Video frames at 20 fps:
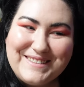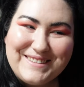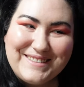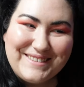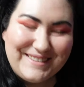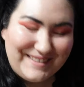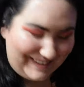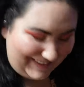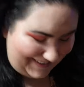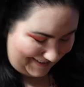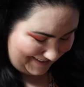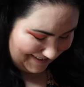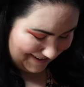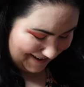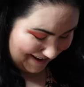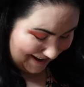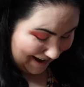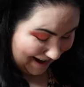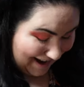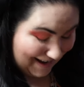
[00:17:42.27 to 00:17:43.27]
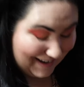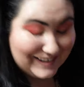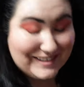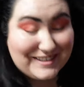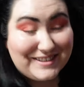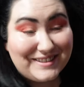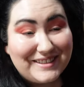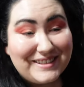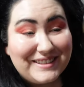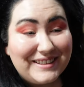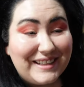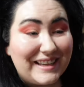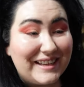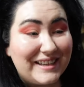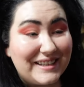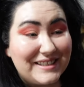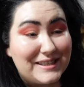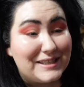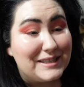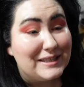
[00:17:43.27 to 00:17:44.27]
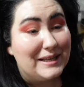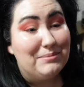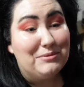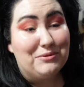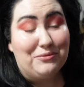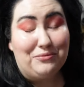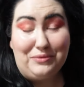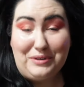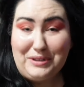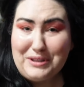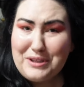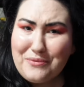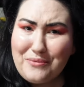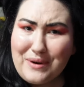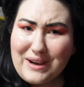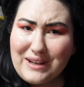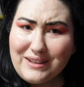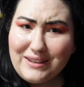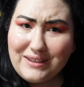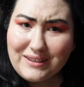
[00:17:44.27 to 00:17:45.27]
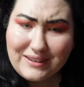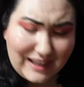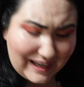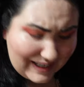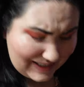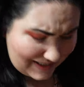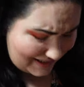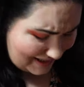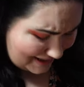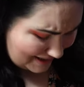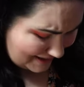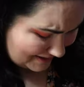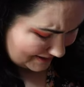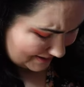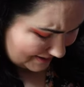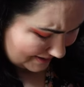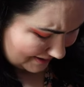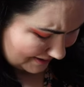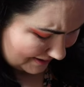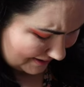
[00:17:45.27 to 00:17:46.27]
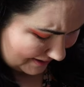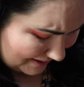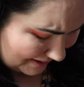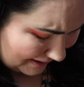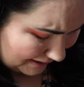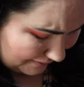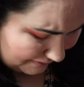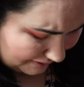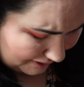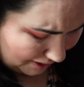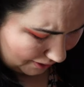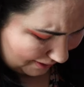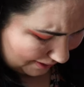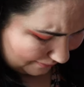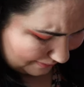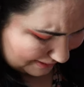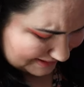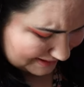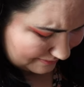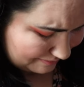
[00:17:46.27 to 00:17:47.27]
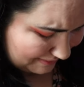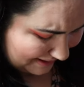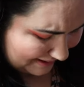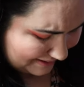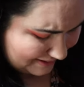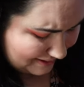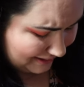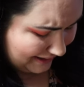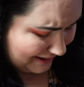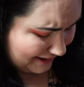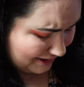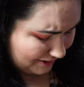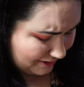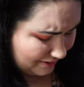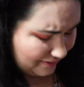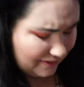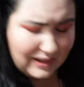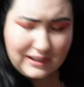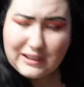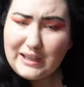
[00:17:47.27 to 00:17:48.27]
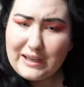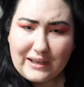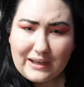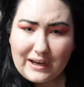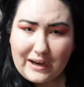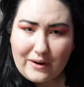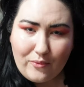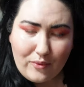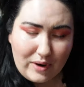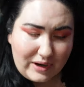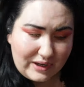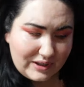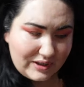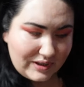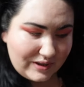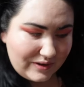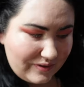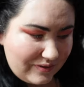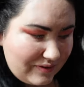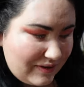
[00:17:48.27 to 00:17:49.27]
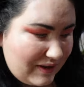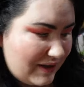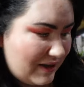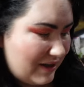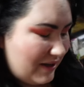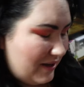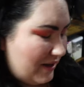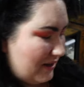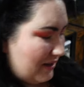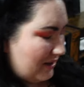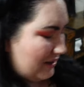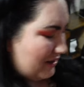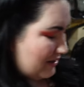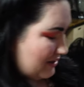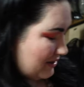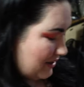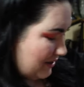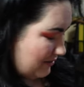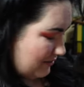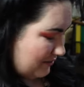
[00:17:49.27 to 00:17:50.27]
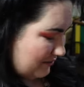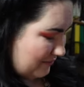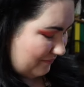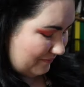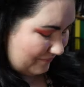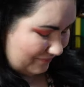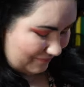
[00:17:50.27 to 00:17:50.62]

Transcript: I actually like slept really well last night, even though I went to bed later than like I wanted to. So